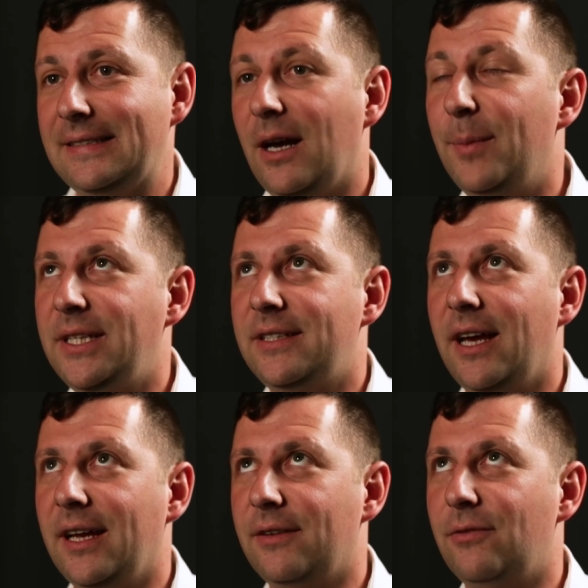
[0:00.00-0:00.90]
I mean, you
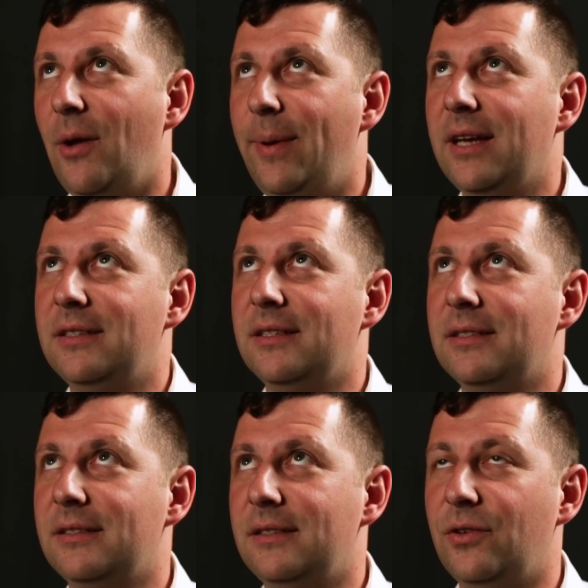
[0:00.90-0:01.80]
take a rope
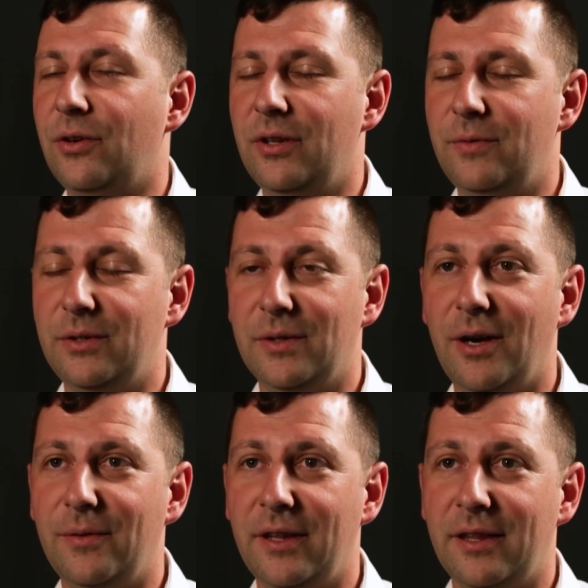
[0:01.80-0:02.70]
access crew that we do a
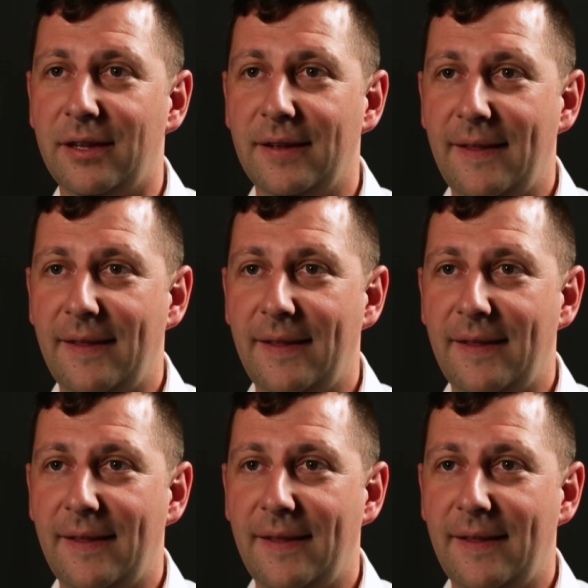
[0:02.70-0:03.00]
lot with.